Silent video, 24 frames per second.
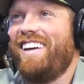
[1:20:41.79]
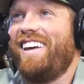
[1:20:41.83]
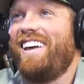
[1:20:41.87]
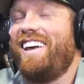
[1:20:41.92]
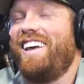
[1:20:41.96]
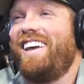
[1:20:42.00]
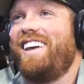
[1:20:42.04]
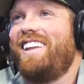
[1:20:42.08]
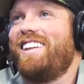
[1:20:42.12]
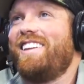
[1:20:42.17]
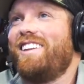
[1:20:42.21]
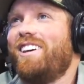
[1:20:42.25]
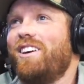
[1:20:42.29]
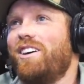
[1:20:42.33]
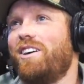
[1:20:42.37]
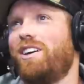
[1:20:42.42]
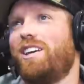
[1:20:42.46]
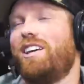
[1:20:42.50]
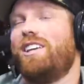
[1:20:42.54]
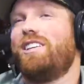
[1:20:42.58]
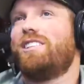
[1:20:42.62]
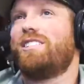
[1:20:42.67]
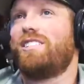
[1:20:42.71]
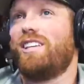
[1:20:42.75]
and uh,
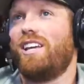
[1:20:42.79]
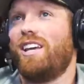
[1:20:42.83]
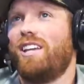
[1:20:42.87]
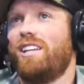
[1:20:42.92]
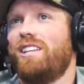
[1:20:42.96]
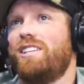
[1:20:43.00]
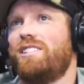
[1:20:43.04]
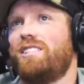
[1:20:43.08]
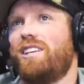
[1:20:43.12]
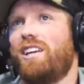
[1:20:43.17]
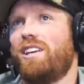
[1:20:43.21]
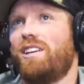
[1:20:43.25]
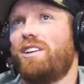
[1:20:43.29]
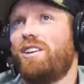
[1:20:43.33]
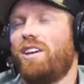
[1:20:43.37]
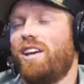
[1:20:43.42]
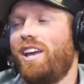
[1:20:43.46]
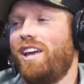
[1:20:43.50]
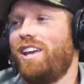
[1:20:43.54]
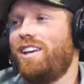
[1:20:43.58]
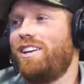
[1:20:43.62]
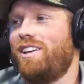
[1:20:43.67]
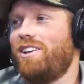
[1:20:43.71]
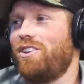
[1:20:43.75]
he said, he's like,
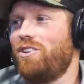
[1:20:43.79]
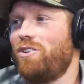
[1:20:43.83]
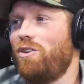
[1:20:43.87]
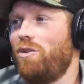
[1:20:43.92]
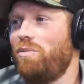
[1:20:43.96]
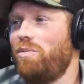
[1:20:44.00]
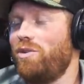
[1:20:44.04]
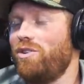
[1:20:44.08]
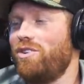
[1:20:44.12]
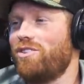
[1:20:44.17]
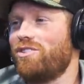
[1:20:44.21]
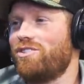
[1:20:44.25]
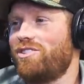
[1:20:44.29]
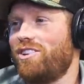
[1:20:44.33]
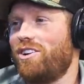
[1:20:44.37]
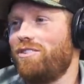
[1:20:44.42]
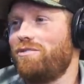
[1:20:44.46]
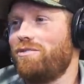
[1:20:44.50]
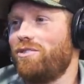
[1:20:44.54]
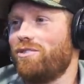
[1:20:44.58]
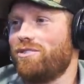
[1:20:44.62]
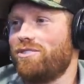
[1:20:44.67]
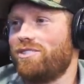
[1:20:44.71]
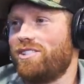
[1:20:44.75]
hey, can y'all put your
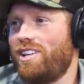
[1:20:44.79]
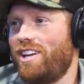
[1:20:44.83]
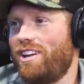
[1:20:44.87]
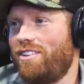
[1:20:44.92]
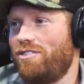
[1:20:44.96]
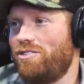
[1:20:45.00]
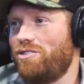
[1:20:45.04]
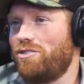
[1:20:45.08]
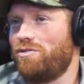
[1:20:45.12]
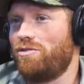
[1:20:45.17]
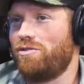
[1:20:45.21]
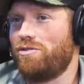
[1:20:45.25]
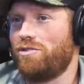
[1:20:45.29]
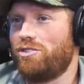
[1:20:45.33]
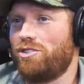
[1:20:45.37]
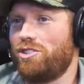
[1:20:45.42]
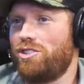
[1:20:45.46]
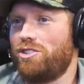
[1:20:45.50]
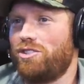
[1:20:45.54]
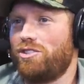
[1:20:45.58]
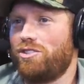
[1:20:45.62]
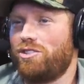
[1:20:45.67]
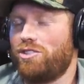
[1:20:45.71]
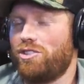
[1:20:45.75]
cell phones down just for,
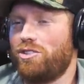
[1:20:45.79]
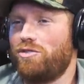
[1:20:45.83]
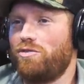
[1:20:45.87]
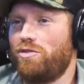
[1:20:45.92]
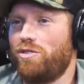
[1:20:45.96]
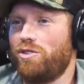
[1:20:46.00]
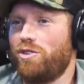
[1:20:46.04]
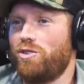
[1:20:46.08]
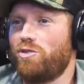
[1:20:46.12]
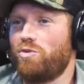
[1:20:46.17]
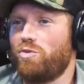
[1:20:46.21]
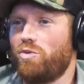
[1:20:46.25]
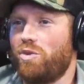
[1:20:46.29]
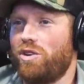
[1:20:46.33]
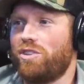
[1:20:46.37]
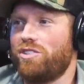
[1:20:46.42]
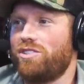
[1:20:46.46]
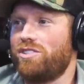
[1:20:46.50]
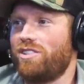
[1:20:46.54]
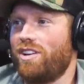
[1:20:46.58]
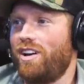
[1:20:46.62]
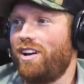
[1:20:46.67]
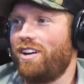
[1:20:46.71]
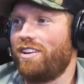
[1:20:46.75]
just just for this
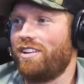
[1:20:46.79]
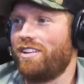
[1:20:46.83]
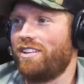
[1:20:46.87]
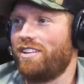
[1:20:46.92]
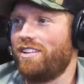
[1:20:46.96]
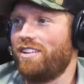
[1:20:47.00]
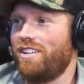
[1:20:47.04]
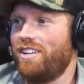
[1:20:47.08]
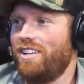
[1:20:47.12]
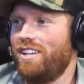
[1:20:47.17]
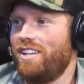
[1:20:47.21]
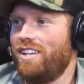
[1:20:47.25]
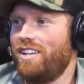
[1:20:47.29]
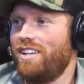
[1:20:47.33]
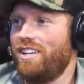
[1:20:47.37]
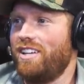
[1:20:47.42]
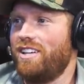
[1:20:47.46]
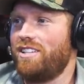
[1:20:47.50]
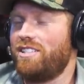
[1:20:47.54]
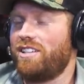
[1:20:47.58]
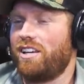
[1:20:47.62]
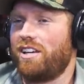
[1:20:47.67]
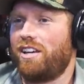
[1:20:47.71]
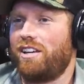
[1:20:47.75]
one song? And
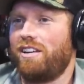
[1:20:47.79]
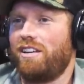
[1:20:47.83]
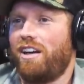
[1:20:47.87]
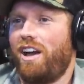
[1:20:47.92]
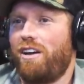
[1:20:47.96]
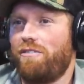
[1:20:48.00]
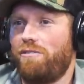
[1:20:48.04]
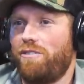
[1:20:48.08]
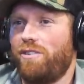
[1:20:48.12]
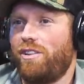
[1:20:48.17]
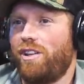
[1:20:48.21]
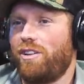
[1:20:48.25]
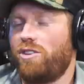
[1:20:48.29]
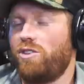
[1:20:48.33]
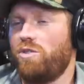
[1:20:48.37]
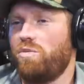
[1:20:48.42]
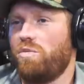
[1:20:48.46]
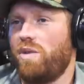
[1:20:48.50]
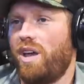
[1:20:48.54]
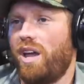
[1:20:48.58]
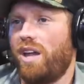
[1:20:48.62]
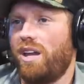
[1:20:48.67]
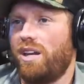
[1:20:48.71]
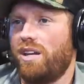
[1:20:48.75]
he's like, I feel like
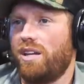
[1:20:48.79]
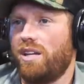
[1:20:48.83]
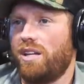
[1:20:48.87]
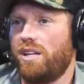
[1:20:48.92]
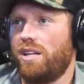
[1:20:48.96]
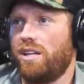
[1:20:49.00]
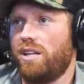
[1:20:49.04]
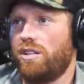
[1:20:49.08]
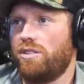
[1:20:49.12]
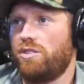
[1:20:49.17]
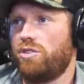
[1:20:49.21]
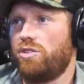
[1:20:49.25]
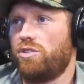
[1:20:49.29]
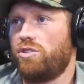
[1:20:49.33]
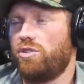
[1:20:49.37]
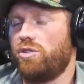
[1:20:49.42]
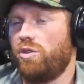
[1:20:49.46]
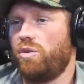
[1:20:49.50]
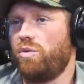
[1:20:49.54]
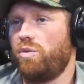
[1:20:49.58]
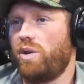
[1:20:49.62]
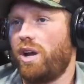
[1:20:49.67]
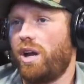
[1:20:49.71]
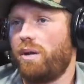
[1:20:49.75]
humanity gets
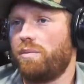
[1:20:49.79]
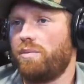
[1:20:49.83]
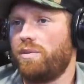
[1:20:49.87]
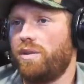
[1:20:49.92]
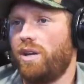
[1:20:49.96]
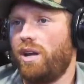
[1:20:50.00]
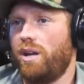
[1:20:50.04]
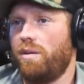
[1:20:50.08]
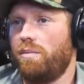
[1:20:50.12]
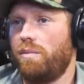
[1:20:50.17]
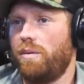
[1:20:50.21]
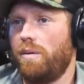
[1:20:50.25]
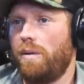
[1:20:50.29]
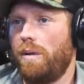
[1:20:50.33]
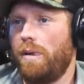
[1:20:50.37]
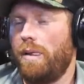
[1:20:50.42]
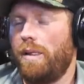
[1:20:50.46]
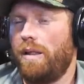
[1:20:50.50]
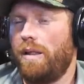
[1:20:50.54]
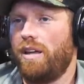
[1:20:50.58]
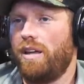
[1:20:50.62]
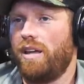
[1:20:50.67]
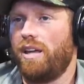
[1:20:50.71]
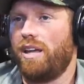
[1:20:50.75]
so wrapped up
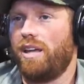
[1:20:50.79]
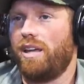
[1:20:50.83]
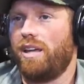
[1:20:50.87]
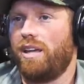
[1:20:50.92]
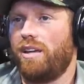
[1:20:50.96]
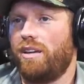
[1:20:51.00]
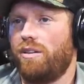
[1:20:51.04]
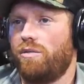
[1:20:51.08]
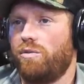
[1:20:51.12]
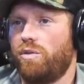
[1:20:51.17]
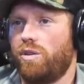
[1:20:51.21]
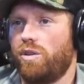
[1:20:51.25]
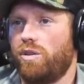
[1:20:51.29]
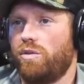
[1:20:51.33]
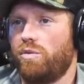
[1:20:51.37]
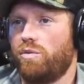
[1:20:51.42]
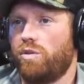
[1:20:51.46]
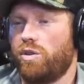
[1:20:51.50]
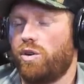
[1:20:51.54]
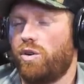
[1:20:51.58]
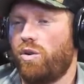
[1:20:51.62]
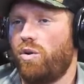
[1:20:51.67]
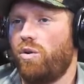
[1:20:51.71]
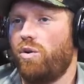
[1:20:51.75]
in re-
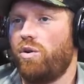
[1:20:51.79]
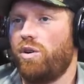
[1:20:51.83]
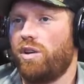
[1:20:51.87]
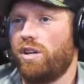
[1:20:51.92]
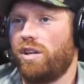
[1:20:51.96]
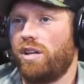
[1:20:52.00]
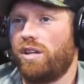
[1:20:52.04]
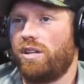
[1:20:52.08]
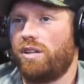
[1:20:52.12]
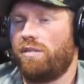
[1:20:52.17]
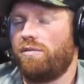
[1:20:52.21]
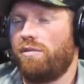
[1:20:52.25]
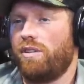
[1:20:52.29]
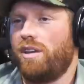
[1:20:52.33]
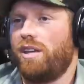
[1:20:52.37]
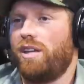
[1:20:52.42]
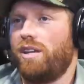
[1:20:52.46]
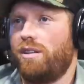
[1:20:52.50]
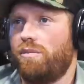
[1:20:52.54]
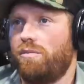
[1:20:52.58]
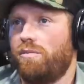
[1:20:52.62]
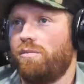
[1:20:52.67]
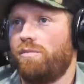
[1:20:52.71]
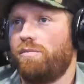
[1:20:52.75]
recording and
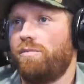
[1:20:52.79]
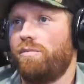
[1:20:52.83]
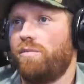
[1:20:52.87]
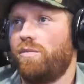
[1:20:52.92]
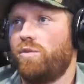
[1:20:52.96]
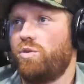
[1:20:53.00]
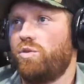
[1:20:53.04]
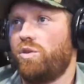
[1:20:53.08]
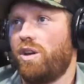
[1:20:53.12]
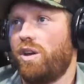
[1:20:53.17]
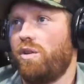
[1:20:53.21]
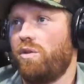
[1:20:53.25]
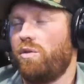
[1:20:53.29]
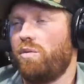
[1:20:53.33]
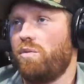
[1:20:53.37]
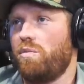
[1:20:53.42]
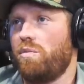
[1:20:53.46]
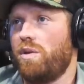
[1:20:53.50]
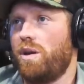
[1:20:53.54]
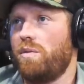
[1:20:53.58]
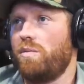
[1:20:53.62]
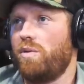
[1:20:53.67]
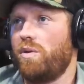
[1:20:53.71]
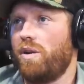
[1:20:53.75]
and trying to
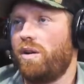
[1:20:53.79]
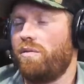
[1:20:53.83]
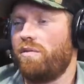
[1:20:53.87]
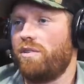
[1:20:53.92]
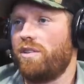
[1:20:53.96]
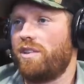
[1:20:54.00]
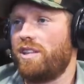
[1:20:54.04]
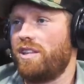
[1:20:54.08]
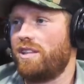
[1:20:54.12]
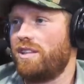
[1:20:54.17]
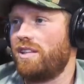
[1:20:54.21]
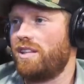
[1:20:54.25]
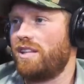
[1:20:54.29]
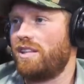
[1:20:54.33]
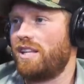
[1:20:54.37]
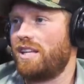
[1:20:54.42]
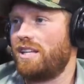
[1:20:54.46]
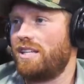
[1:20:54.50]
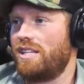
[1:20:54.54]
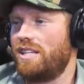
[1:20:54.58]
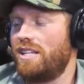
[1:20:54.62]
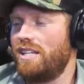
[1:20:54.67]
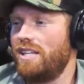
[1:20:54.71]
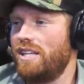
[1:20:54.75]
remember everything that
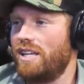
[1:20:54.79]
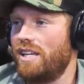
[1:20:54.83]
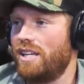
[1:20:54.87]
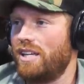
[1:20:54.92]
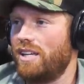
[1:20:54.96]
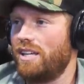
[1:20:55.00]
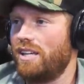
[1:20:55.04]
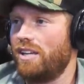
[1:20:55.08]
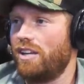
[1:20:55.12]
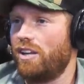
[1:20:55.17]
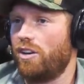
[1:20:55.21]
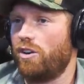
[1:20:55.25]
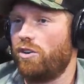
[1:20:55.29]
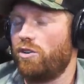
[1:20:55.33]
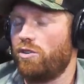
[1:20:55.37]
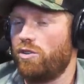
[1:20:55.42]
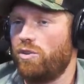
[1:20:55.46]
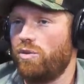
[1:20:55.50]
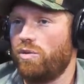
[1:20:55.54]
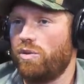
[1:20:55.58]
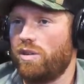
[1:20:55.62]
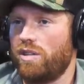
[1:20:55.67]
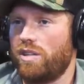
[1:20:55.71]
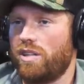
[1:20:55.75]
they did and are
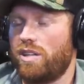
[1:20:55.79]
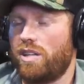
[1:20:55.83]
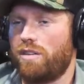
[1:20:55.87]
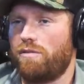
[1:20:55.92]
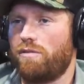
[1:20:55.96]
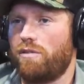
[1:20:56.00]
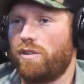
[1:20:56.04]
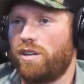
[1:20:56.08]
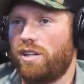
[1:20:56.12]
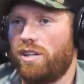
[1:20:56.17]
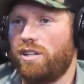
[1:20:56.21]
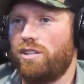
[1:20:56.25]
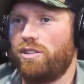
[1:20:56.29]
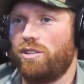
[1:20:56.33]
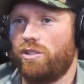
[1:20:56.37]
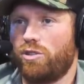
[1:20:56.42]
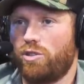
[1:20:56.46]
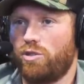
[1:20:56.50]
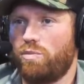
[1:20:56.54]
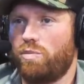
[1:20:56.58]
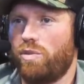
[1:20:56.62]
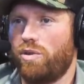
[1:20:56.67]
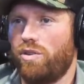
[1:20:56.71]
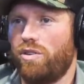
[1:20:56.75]
doing that they forget to
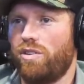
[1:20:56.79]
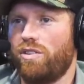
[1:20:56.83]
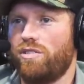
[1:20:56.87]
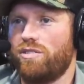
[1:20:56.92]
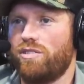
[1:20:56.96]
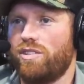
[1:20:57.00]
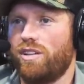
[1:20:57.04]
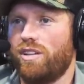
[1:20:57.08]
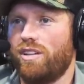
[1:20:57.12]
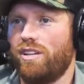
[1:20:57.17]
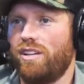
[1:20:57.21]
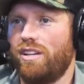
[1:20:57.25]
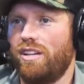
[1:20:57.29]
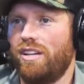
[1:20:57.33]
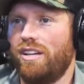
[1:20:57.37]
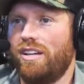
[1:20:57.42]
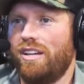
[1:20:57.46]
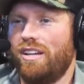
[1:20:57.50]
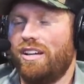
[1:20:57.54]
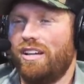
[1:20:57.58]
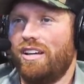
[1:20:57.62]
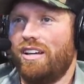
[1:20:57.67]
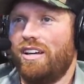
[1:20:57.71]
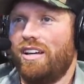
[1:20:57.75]
experience it.
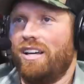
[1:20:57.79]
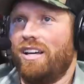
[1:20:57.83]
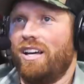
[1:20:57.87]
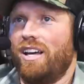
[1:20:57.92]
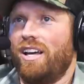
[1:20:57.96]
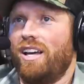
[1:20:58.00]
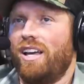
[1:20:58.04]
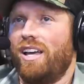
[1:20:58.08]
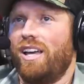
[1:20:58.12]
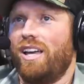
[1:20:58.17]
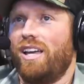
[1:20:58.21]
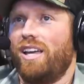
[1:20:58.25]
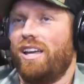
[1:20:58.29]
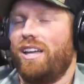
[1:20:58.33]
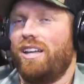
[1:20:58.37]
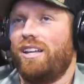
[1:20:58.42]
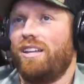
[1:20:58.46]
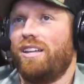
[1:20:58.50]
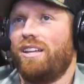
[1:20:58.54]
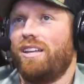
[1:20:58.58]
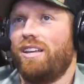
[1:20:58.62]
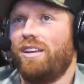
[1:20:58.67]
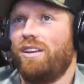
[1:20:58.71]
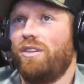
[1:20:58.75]
Mm-hmm. Yeah.
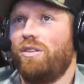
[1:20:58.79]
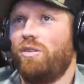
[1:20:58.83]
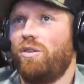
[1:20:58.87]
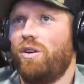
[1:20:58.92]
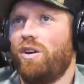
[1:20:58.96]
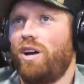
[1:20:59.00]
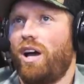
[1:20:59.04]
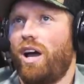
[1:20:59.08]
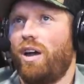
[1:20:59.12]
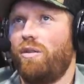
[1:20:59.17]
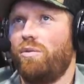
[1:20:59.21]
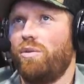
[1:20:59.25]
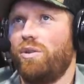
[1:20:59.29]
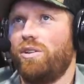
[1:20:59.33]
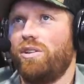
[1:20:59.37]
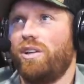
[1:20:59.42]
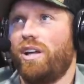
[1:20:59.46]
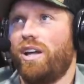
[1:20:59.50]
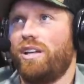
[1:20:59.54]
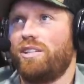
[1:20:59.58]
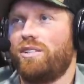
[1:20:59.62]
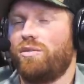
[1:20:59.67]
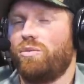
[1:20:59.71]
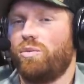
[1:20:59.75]
And I
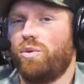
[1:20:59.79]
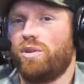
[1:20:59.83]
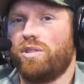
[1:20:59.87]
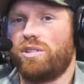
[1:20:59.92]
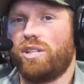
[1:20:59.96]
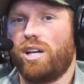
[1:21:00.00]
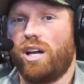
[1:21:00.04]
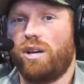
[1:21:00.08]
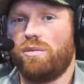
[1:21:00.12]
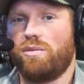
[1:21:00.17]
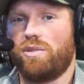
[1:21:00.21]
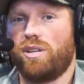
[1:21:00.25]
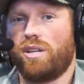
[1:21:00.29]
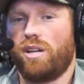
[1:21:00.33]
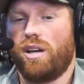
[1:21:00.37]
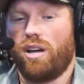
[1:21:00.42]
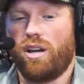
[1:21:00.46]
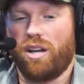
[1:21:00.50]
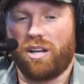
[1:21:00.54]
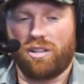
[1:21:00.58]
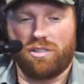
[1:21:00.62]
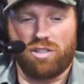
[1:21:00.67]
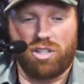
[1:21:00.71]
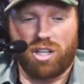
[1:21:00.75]
realized at one time, I was like, oh,
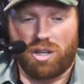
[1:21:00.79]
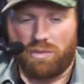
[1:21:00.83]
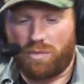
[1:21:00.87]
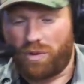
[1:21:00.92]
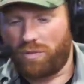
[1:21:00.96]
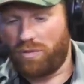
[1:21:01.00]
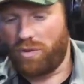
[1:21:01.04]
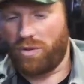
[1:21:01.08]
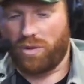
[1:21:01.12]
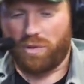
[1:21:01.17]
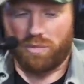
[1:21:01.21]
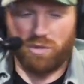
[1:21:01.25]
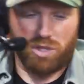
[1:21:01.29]
I check my phone.